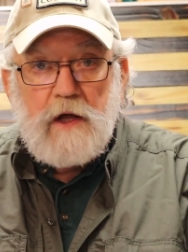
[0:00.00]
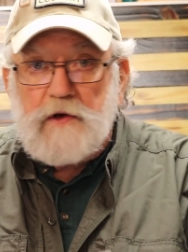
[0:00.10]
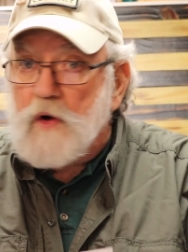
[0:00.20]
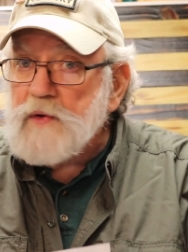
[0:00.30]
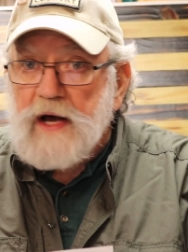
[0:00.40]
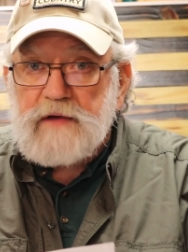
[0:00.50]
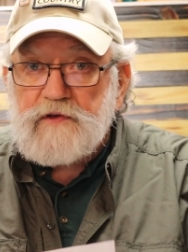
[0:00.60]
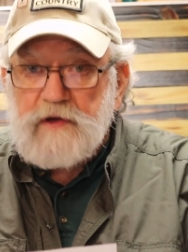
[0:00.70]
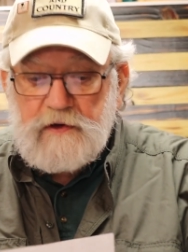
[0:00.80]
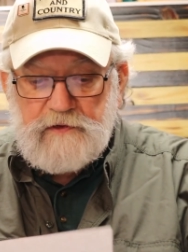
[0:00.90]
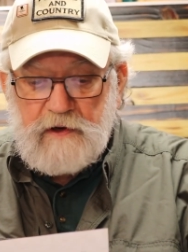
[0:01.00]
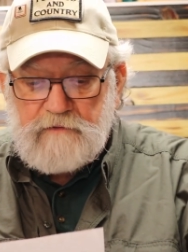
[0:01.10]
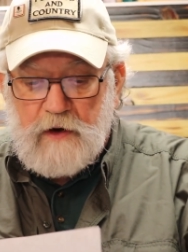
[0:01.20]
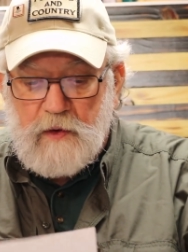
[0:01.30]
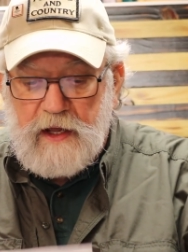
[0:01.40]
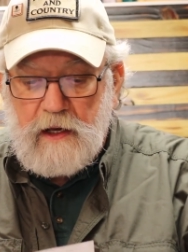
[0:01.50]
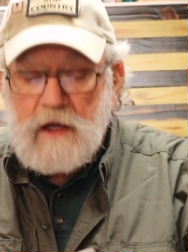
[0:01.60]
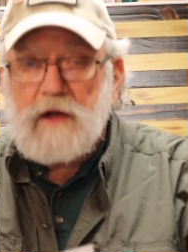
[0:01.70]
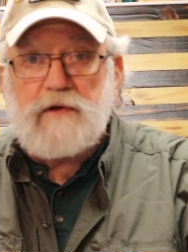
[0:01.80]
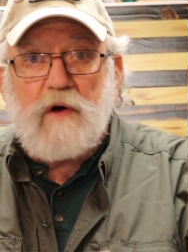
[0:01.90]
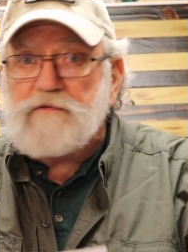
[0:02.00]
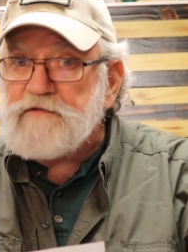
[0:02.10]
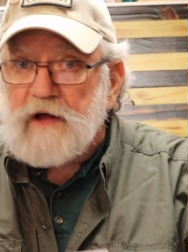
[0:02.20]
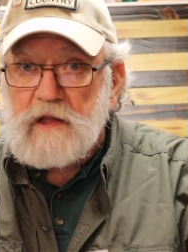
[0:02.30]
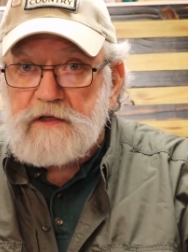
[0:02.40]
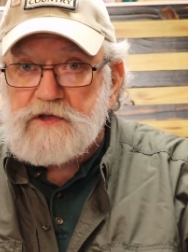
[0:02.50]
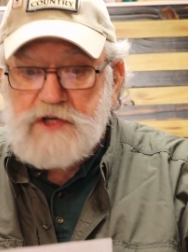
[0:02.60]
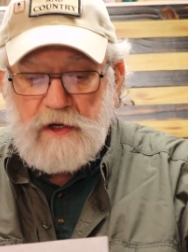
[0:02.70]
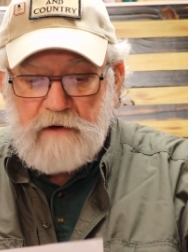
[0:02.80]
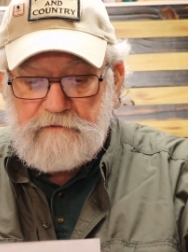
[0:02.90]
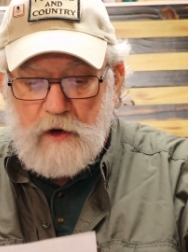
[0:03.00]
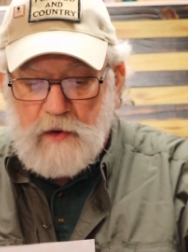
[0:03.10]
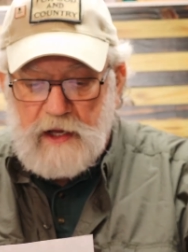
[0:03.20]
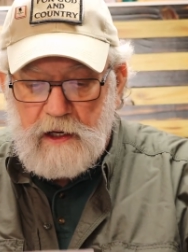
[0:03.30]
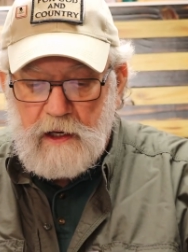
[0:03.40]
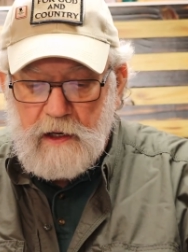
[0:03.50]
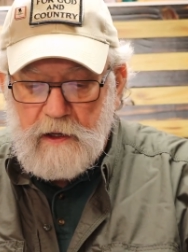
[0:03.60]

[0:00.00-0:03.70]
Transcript: No non-citizen voting, no felons voting,